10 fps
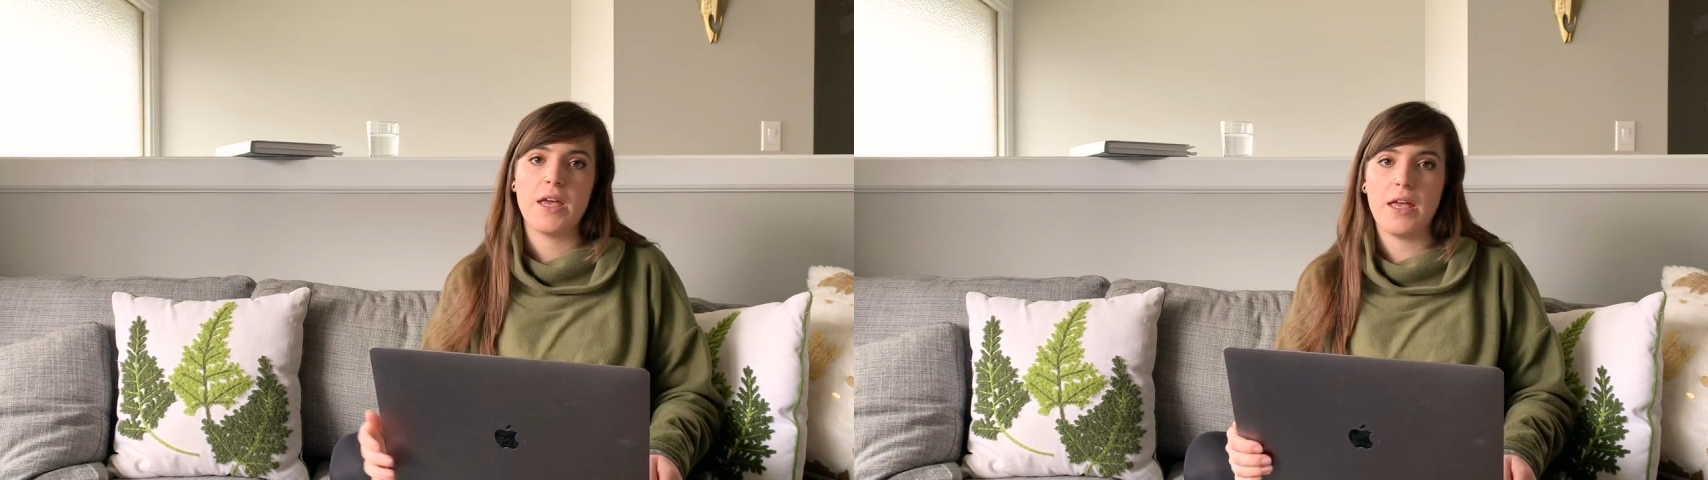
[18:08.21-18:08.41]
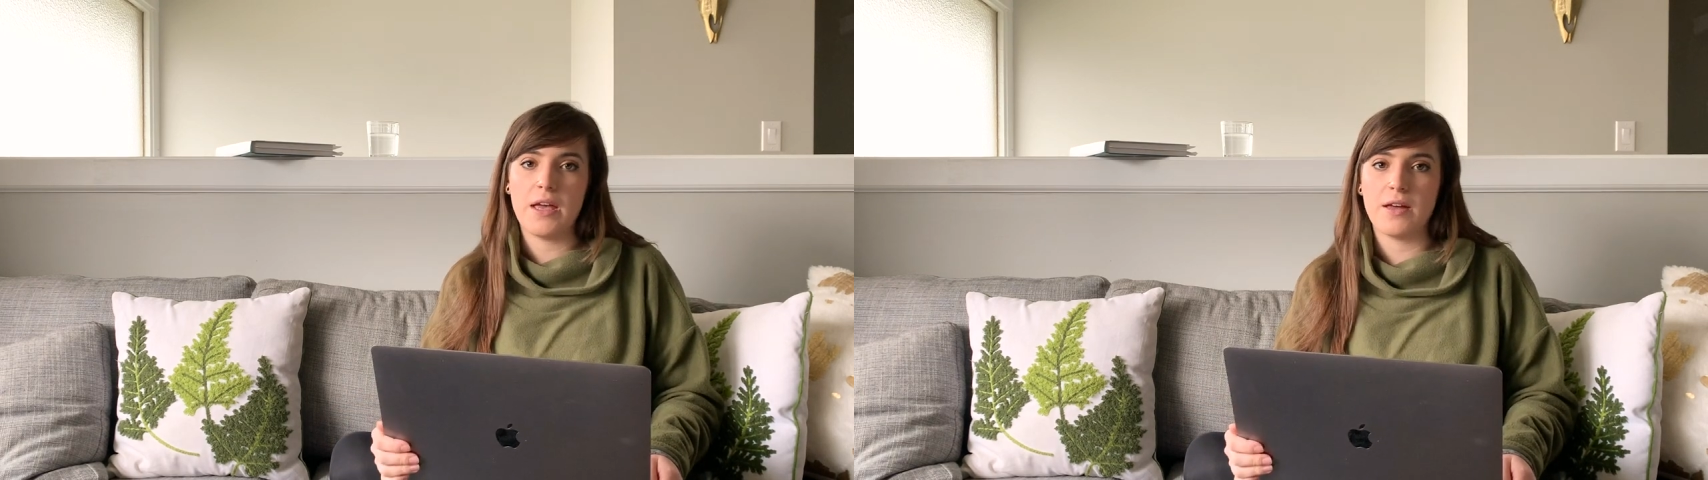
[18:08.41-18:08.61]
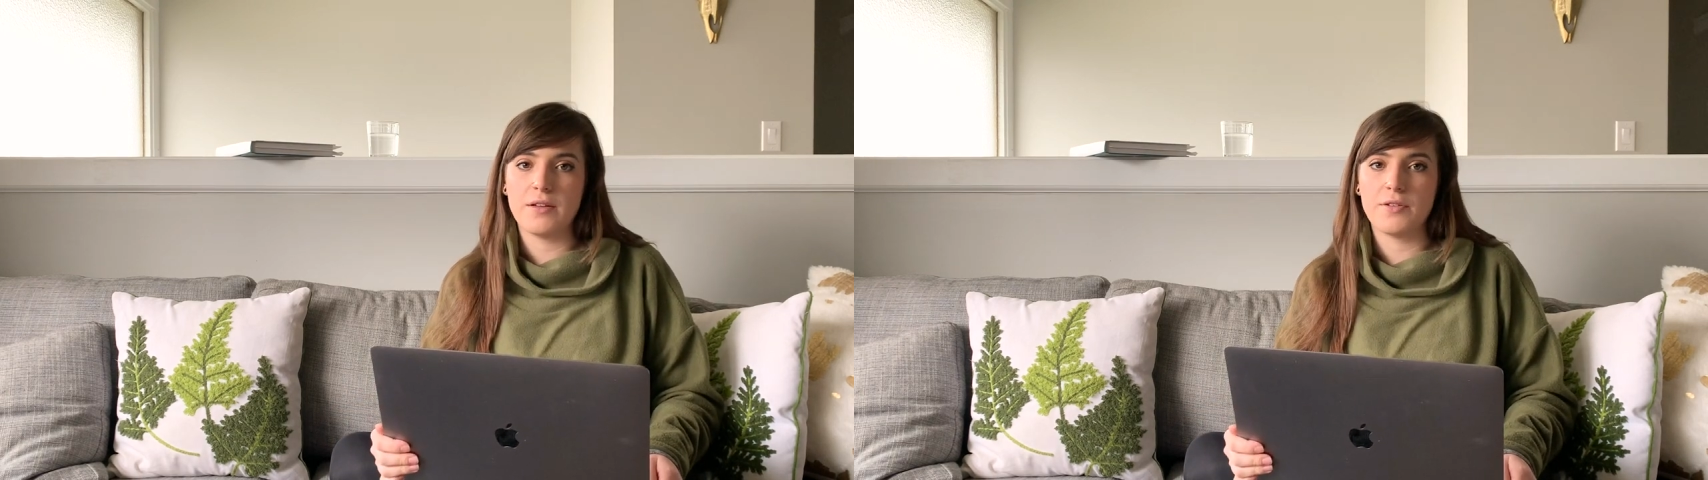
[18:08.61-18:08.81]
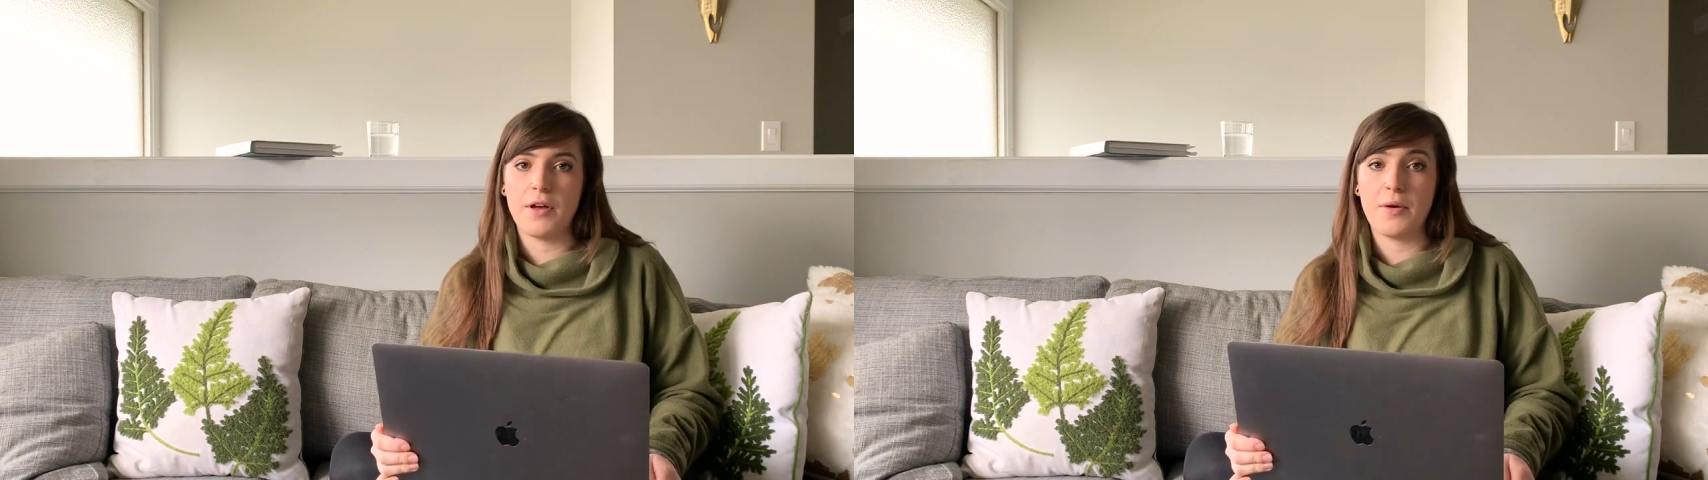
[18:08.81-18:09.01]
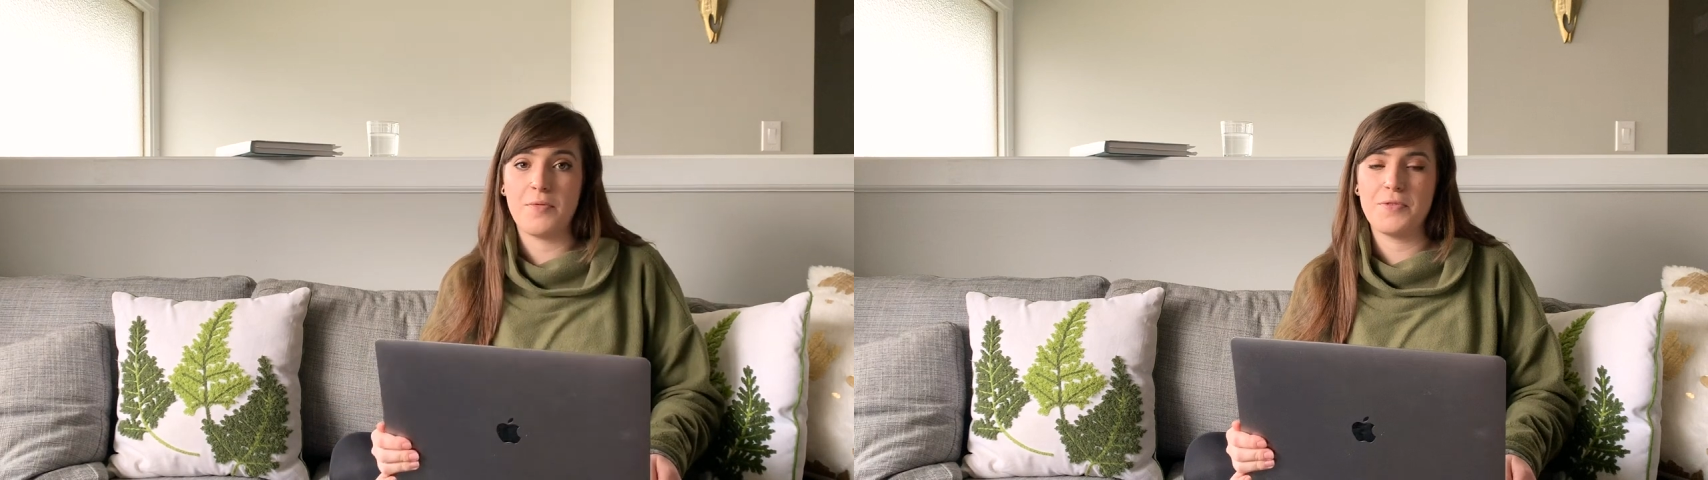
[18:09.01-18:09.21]
and
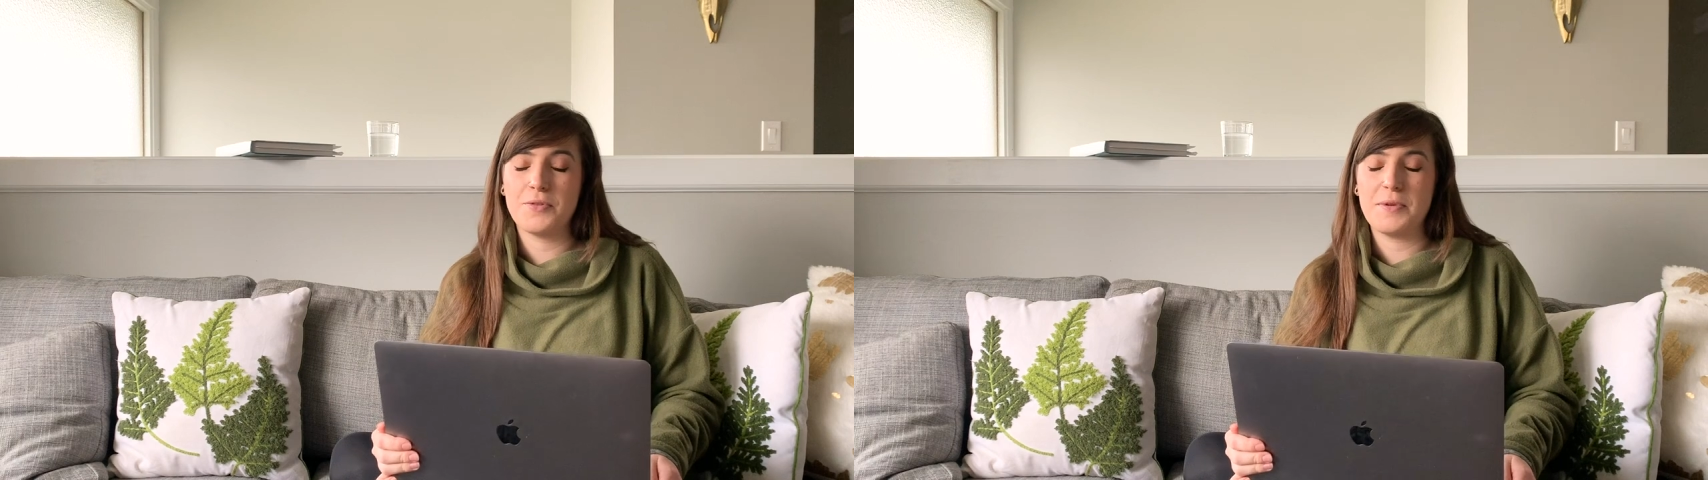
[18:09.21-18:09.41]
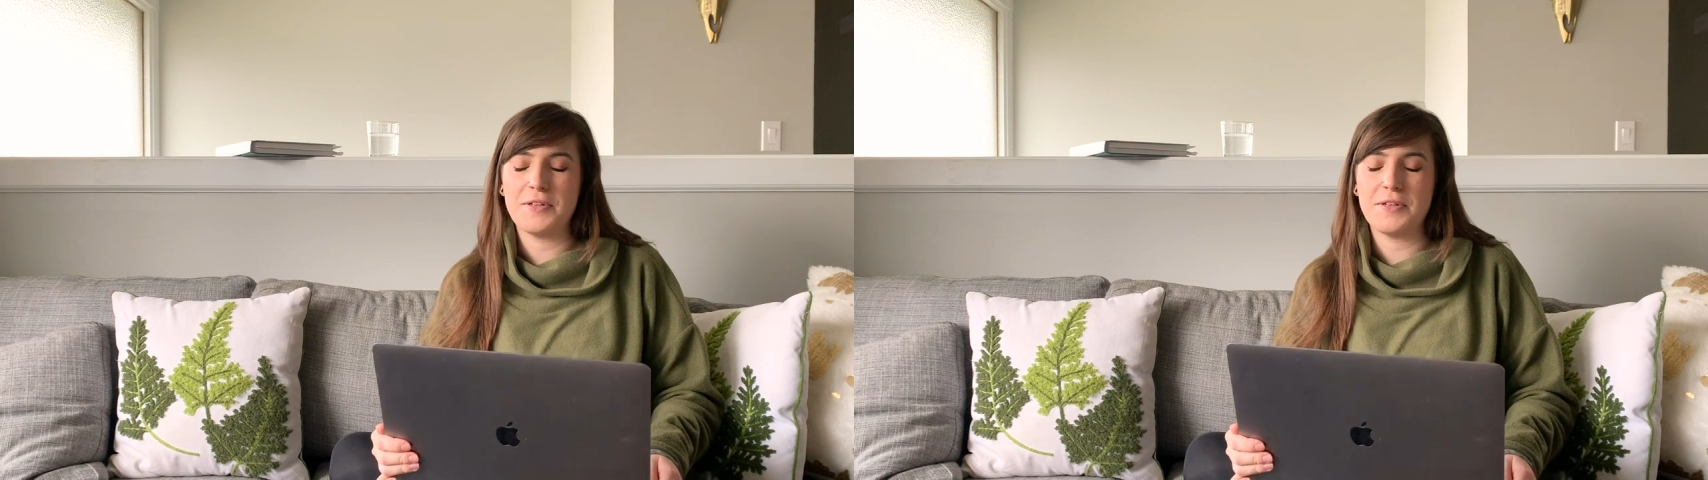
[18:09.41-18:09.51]
um, we'll be